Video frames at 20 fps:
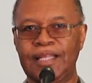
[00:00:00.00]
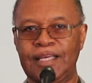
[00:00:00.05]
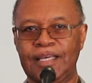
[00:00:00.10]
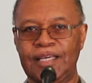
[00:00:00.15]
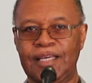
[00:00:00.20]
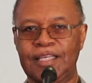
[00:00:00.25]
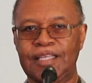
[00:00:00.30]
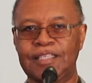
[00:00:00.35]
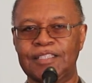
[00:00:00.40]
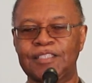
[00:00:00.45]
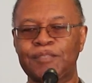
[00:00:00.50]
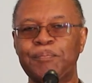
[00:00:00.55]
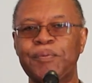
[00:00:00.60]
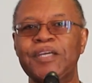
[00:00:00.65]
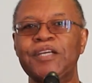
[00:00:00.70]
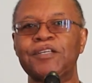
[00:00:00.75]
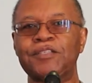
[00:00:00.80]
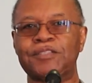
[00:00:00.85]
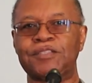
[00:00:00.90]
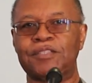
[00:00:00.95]
in his
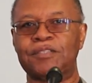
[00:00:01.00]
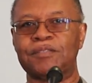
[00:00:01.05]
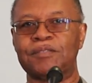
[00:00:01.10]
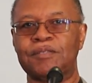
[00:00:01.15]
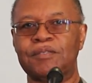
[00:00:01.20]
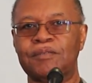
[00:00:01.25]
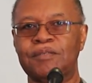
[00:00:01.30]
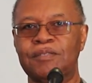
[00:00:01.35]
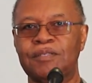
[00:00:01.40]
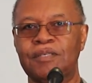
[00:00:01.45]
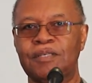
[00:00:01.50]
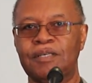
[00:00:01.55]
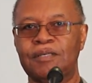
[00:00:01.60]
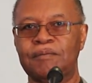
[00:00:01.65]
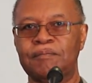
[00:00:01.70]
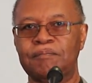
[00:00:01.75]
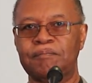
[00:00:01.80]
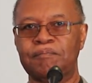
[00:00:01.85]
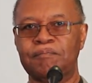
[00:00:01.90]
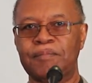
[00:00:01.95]
spiritual
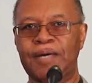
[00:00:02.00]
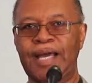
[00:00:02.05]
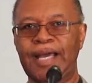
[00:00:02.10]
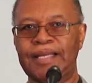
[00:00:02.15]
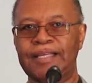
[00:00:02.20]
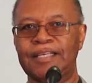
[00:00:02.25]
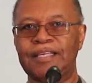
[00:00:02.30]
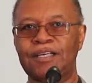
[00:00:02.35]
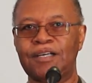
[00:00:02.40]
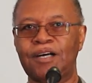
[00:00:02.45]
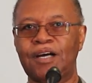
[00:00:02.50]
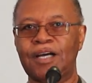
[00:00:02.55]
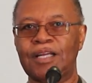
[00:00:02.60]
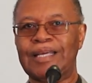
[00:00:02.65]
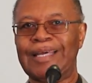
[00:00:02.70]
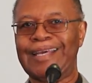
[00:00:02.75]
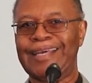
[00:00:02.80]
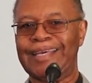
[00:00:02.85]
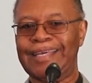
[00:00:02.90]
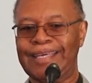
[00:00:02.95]
mind and heart,
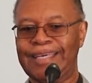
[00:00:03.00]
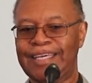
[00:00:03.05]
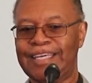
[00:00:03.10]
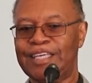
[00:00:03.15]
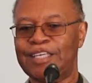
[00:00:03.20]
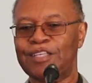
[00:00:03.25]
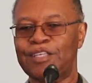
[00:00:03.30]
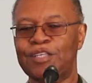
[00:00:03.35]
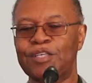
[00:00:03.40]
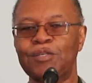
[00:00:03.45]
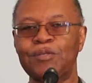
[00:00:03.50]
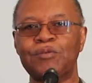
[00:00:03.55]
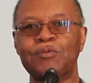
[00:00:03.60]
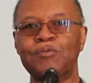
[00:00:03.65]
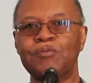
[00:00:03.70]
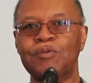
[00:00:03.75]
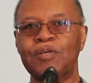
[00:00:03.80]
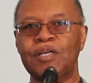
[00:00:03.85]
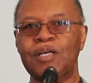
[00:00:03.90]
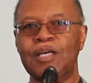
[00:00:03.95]
he
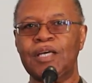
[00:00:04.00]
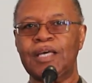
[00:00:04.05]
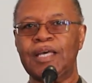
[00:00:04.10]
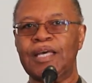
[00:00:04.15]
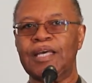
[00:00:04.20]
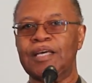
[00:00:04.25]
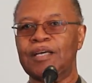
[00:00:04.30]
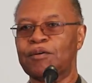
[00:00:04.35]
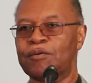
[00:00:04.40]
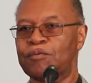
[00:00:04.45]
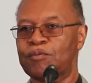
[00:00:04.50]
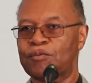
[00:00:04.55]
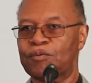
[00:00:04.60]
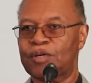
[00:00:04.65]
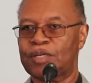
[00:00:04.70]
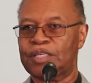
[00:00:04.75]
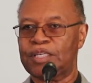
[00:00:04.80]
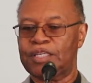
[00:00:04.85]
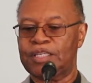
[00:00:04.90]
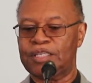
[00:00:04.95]
knew
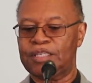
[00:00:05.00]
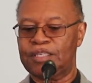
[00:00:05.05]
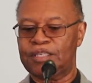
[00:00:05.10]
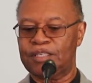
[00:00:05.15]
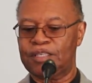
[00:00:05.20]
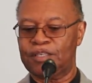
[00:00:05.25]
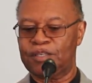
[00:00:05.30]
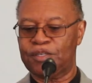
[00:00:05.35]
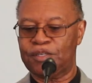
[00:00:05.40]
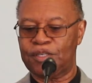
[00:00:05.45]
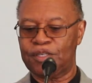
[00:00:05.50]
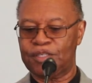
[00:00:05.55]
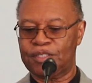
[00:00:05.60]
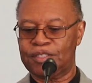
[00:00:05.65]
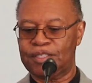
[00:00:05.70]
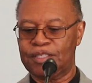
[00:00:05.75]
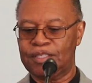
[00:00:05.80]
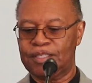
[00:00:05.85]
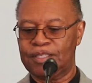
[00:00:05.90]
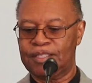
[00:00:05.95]
when he
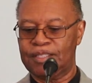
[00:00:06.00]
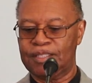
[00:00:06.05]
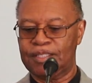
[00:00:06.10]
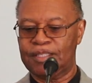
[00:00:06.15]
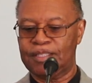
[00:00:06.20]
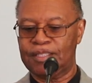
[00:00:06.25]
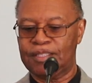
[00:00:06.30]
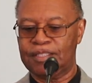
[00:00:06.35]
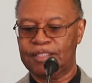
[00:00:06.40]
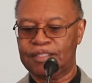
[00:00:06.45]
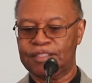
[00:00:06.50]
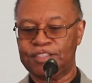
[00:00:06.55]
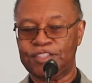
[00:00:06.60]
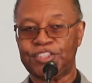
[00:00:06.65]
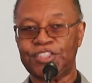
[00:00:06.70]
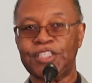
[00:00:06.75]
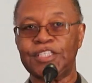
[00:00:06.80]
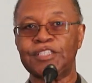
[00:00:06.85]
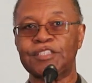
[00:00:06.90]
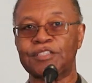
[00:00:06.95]
heard
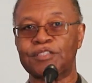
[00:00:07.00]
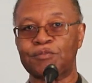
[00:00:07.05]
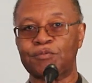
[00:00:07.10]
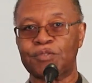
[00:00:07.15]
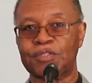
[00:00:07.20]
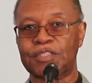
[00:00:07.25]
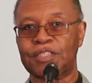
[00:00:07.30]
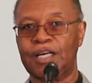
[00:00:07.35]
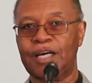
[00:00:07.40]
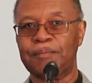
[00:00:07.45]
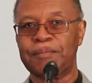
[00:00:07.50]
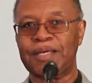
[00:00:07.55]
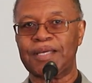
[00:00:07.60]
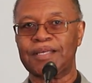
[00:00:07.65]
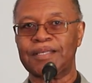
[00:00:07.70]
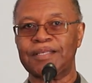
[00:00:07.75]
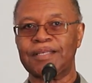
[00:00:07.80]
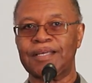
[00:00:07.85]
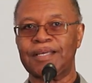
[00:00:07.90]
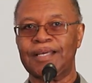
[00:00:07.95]
Jesus was
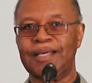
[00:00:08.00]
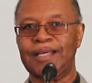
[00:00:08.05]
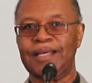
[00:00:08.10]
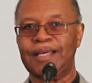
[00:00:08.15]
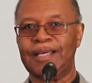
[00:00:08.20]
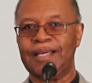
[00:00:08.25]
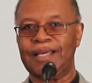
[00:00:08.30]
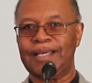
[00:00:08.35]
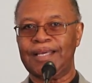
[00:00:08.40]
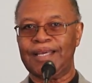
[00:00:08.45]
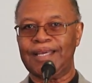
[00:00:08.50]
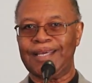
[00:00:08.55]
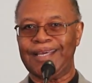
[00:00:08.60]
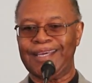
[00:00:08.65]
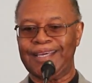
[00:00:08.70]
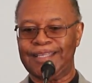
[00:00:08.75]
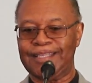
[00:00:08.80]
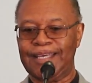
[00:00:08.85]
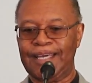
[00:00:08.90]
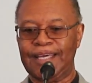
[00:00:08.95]
coming
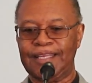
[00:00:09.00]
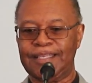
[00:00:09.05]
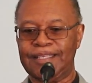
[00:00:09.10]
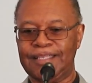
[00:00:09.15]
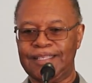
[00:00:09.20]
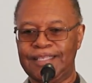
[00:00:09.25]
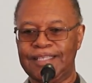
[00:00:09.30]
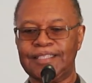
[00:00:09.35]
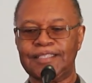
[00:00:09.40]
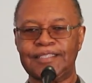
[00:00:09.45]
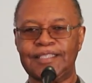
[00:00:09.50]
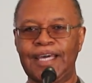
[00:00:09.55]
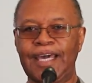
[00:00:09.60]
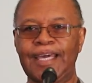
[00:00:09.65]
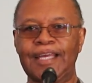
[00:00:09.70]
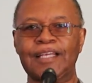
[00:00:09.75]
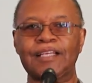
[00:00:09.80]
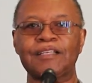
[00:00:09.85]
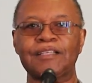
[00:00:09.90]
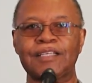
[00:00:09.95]
and that this
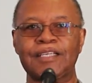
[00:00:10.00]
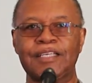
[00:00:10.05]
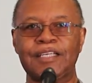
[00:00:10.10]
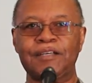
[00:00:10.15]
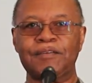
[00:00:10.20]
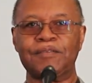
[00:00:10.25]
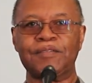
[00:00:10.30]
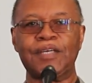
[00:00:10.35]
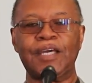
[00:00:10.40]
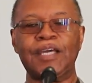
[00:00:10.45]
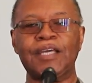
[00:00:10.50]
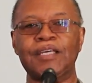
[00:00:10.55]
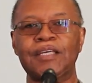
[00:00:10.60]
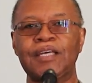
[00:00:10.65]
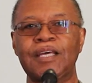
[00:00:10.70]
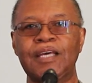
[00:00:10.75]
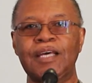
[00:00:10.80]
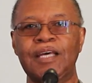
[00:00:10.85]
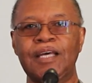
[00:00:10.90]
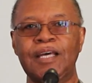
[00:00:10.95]
title and
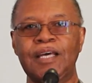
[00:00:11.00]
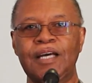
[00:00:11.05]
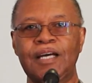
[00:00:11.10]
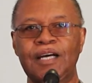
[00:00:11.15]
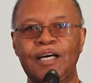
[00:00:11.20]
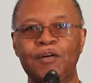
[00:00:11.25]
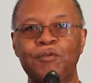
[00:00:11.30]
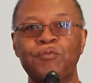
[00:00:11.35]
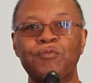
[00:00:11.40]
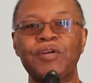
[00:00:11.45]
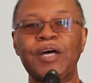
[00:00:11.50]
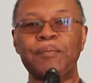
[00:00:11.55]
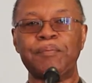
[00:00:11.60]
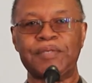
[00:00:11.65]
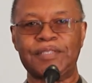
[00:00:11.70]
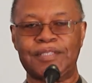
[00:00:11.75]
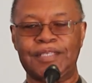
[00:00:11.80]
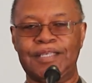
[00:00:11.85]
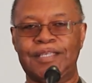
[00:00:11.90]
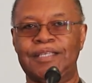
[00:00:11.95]
everything uh,
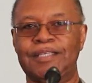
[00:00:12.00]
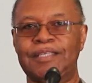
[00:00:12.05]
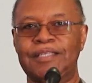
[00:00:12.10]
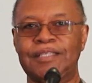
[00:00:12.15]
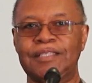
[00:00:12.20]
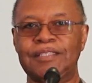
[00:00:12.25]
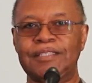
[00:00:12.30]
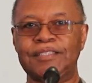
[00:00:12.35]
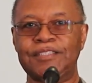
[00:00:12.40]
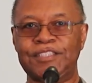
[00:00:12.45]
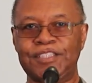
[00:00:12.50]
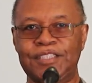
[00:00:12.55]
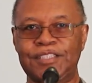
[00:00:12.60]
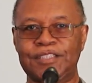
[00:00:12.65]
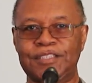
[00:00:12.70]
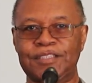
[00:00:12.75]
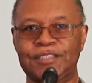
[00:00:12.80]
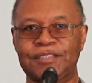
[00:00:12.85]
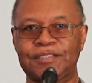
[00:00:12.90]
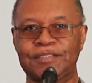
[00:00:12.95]
represented
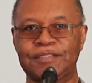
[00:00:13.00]
Jesus.